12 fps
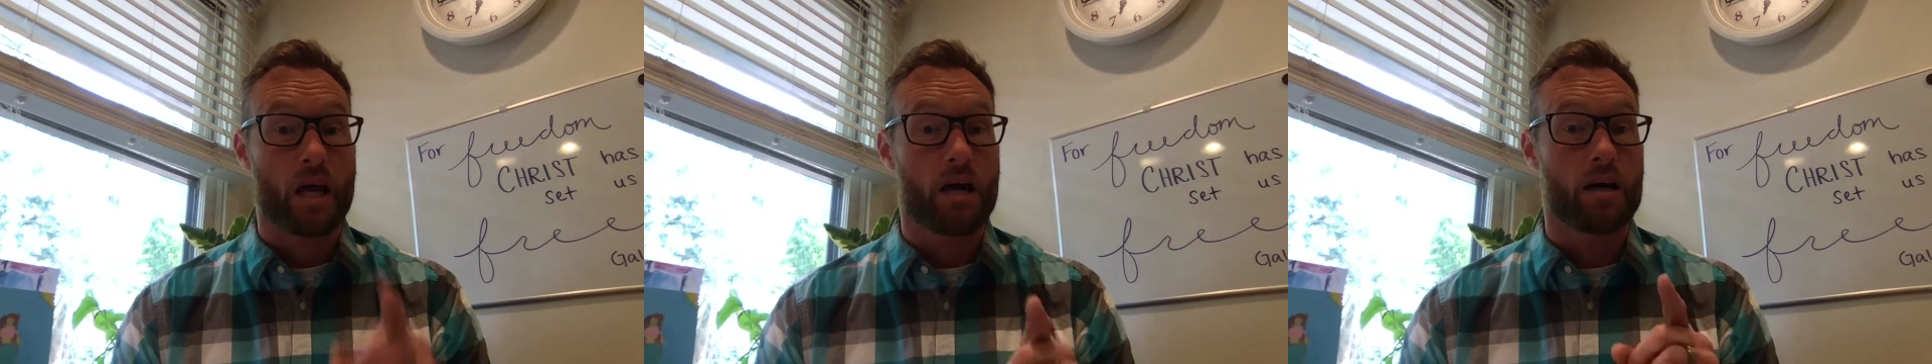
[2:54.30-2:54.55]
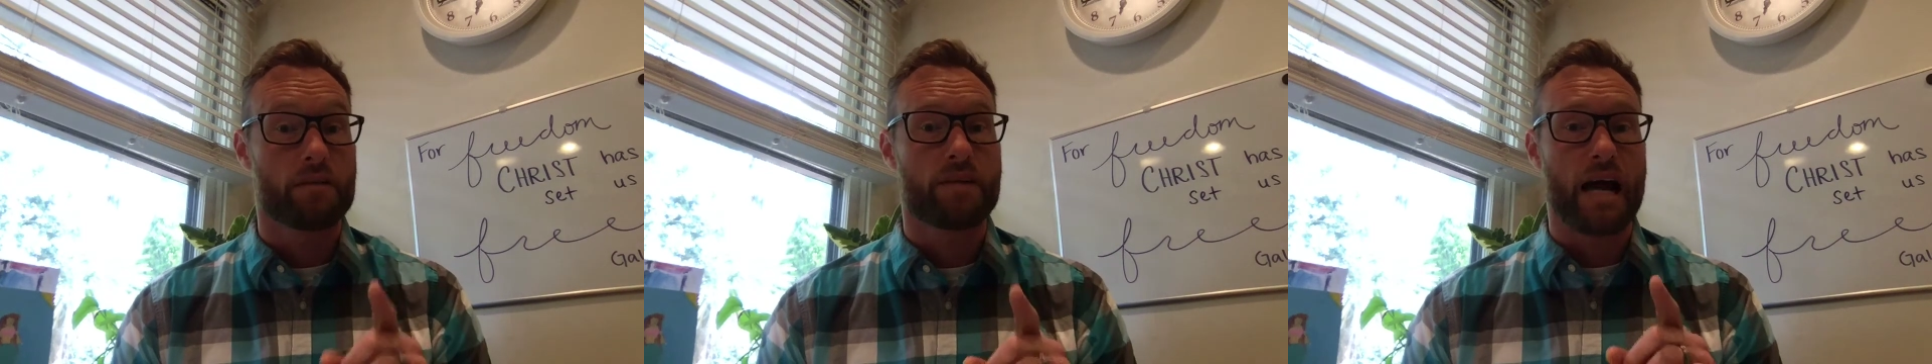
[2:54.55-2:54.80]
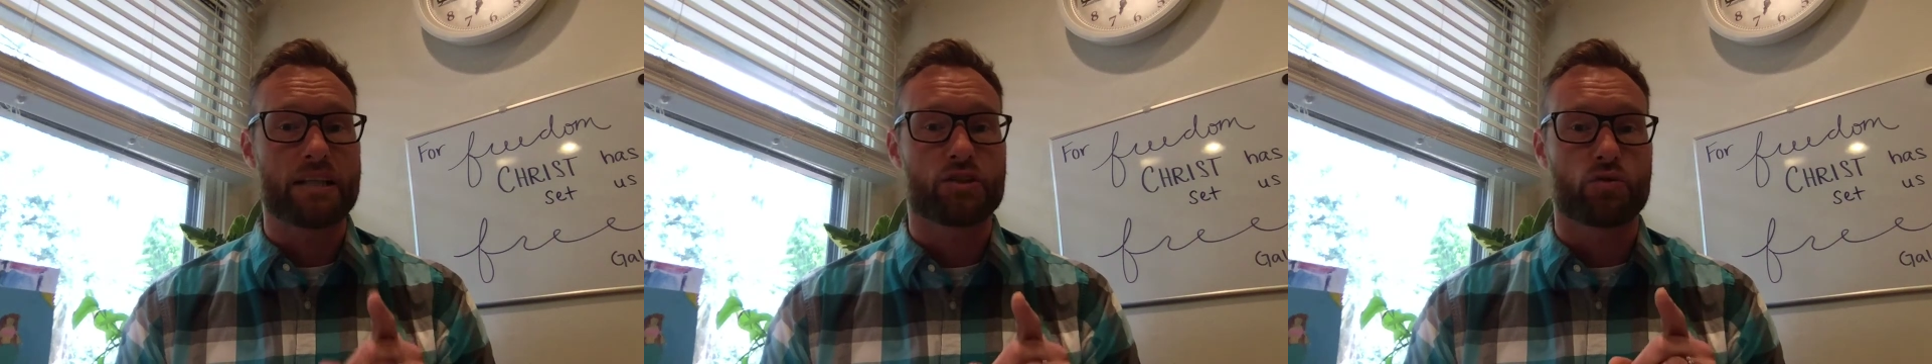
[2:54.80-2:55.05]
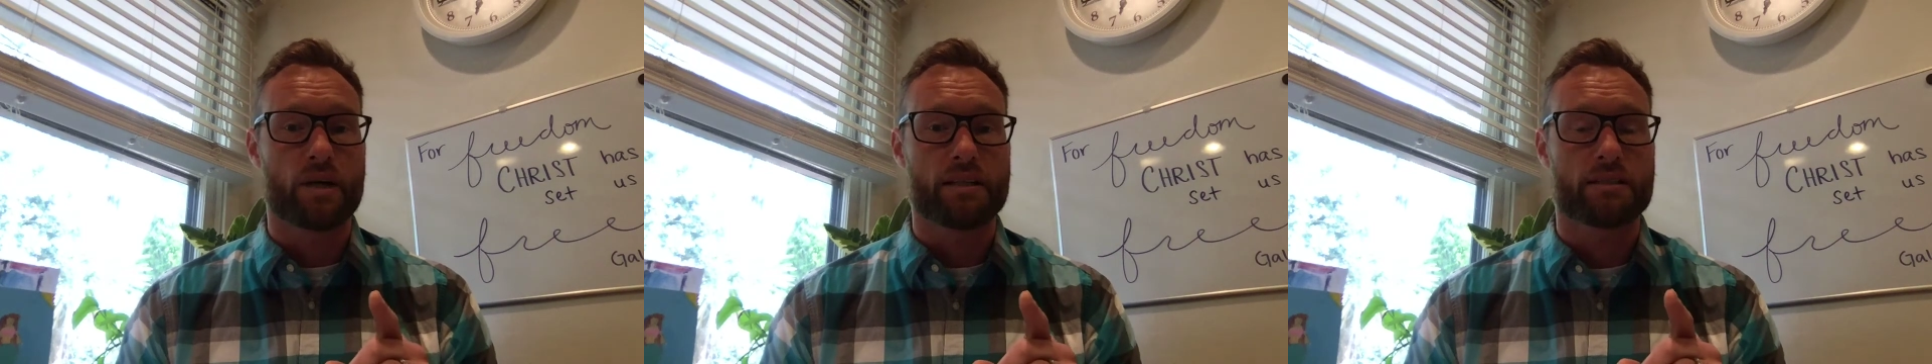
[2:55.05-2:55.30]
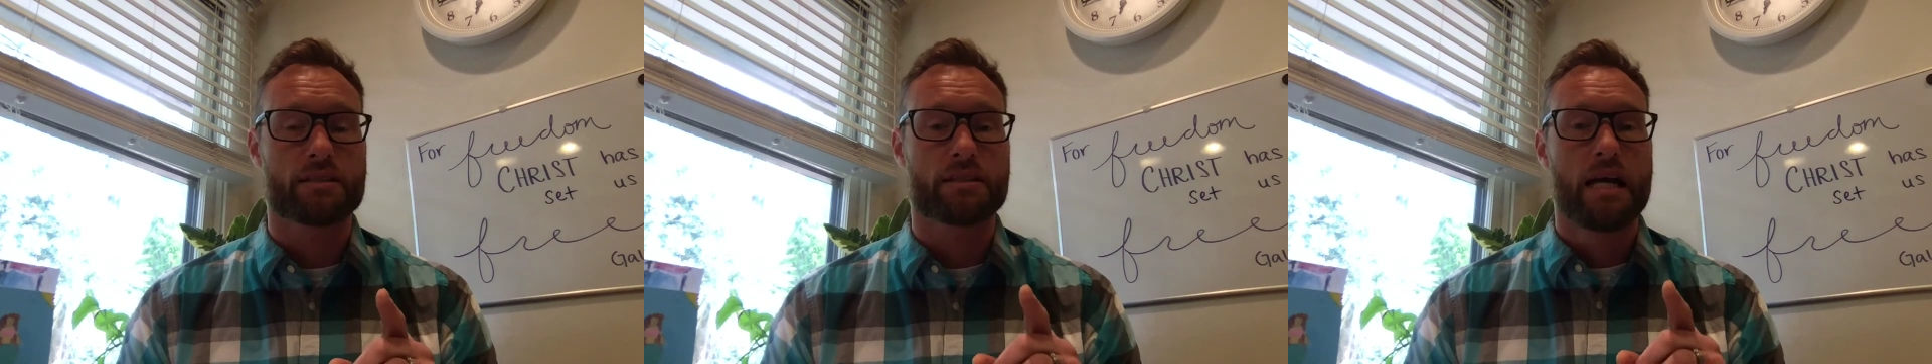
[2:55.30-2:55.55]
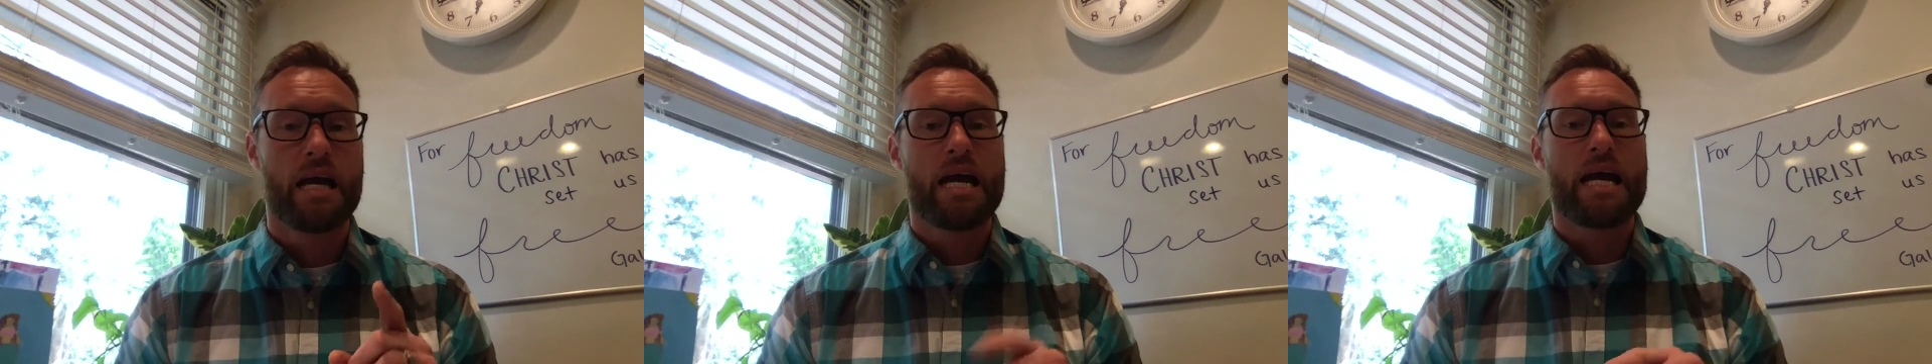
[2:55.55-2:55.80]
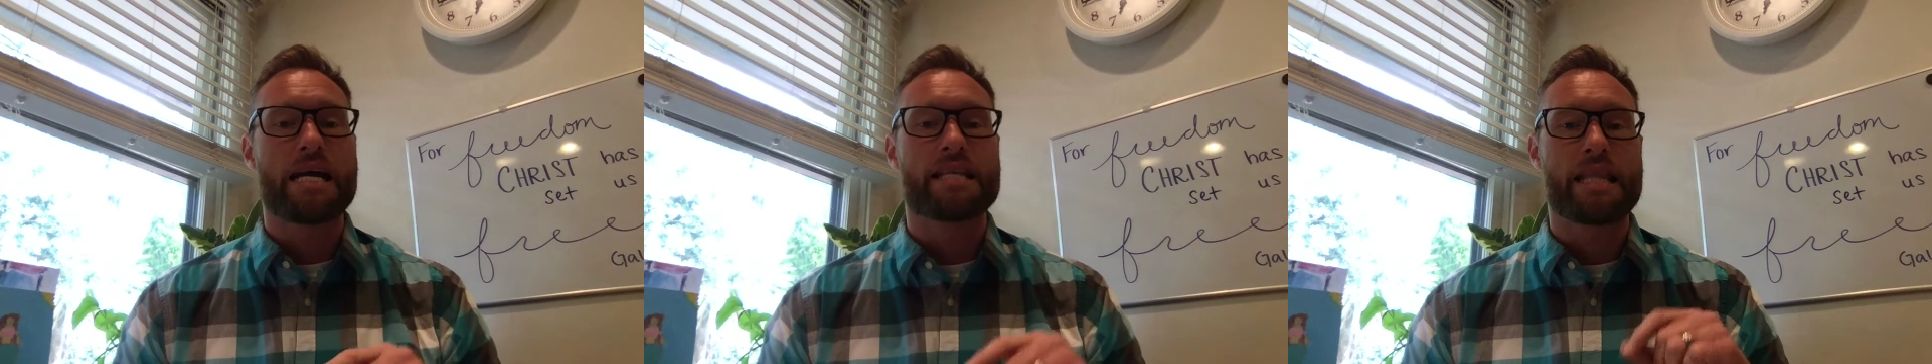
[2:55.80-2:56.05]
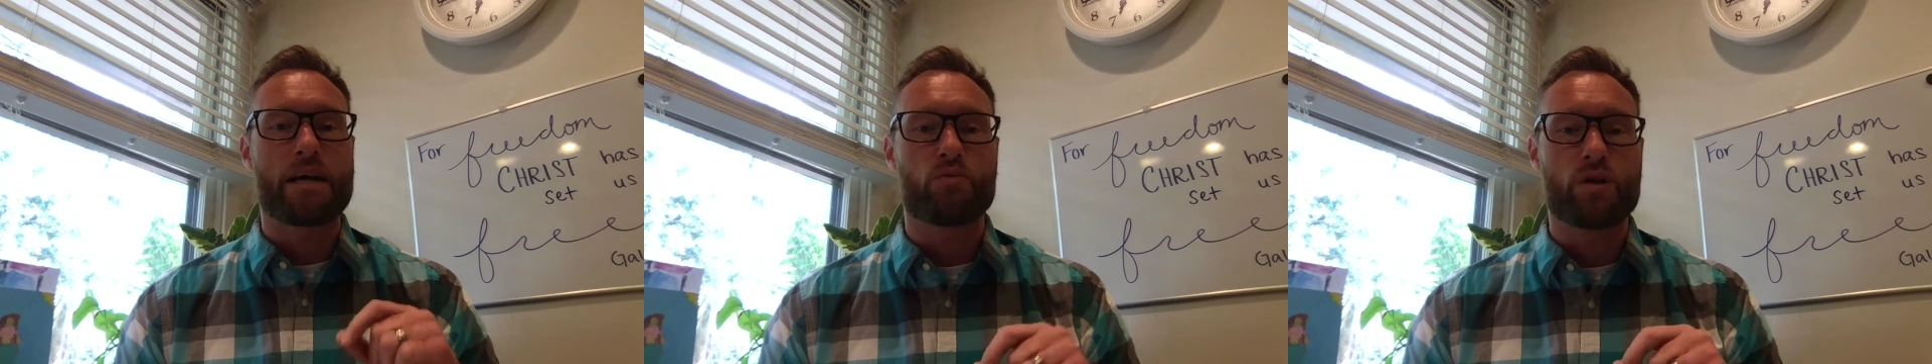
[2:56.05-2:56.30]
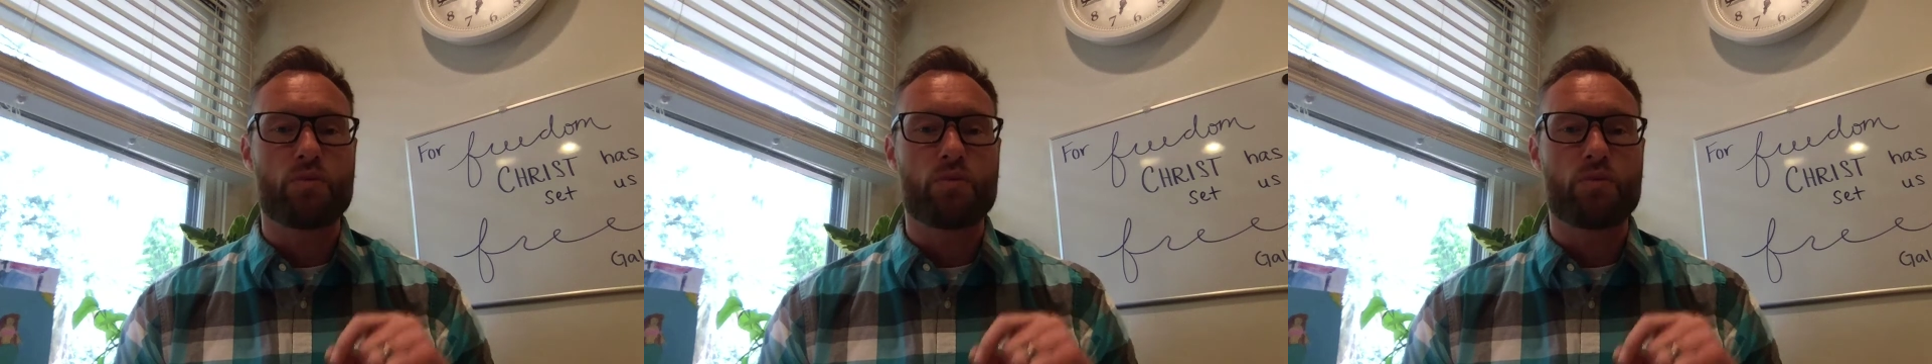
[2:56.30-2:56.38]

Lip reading: of God's grace and that we